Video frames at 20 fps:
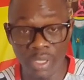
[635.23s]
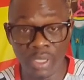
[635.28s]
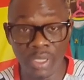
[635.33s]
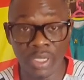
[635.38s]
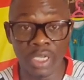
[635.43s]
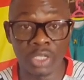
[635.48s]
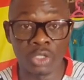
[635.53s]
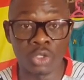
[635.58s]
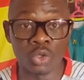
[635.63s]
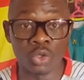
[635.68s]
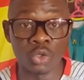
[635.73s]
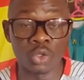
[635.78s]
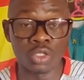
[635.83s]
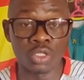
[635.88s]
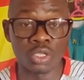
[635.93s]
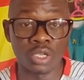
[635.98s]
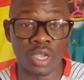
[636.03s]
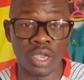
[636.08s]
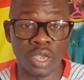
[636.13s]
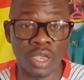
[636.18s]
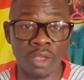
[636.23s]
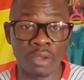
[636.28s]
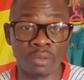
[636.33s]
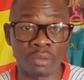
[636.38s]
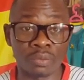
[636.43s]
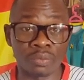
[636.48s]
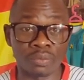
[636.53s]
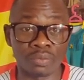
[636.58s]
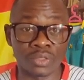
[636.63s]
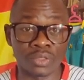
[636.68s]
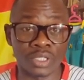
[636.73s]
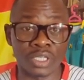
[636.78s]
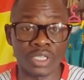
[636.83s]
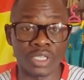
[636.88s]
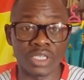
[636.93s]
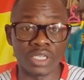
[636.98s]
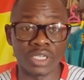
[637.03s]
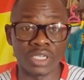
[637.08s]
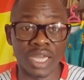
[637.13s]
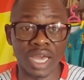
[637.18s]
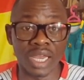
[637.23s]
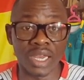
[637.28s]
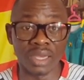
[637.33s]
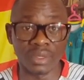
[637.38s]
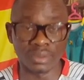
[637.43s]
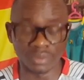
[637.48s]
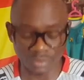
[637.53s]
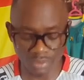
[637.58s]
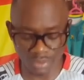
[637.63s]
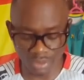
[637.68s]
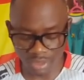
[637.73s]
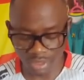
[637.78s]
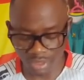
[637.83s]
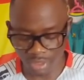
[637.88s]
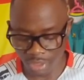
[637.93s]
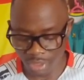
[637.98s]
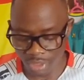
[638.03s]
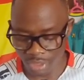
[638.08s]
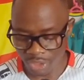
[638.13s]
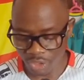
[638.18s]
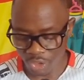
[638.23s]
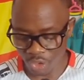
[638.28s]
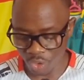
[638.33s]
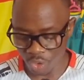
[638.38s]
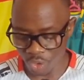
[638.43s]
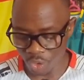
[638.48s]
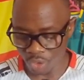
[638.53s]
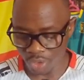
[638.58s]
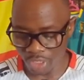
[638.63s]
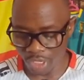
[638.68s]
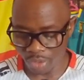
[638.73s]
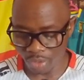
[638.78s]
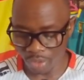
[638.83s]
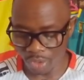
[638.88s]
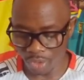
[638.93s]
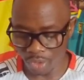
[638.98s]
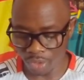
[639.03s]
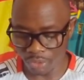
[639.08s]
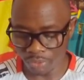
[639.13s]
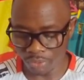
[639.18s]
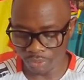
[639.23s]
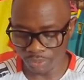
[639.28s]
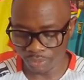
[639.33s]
he can use Gesindala. So there we go.